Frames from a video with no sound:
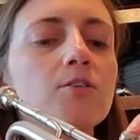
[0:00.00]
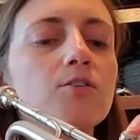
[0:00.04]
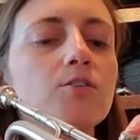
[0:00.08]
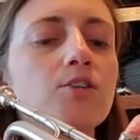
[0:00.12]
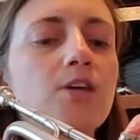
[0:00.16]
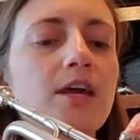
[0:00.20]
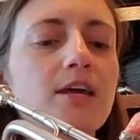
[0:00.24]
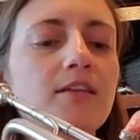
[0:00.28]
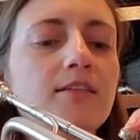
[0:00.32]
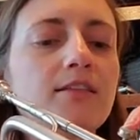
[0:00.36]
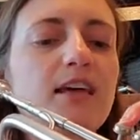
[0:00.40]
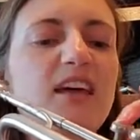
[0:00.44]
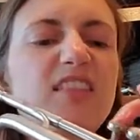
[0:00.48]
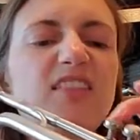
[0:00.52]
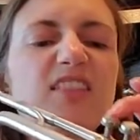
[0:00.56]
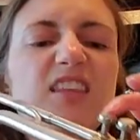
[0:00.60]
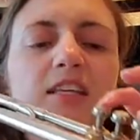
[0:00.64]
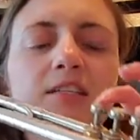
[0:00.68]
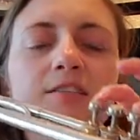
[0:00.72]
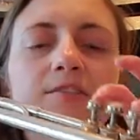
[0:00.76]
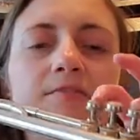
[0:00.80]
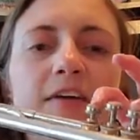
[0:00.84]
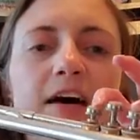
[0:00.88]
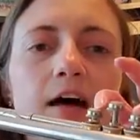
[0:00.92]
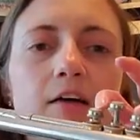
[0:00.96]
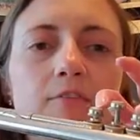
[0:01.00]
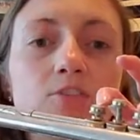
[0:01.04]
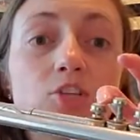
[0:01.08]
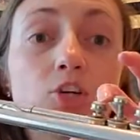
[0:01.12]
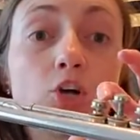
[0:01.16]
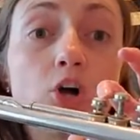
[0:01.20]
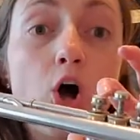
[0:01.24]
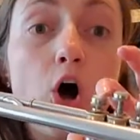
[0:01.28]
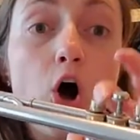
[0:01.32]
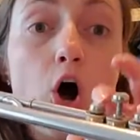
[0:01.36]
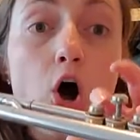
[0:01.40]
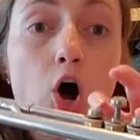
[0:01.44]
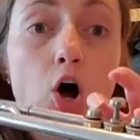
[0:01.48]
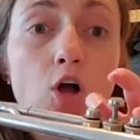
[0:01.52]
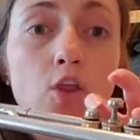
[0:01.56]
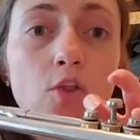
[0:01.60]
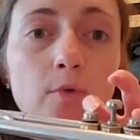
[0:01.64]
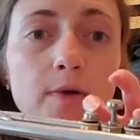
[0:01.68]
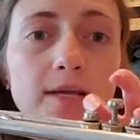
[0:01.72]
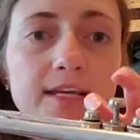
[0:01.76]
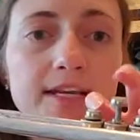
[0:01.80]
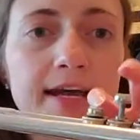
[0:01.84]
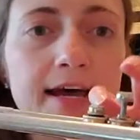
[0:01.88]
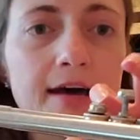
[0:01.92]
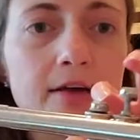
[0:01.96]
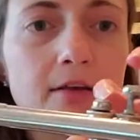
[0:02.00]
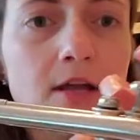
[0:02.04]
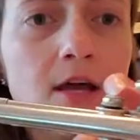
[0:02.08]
Check that these valves are all the way down.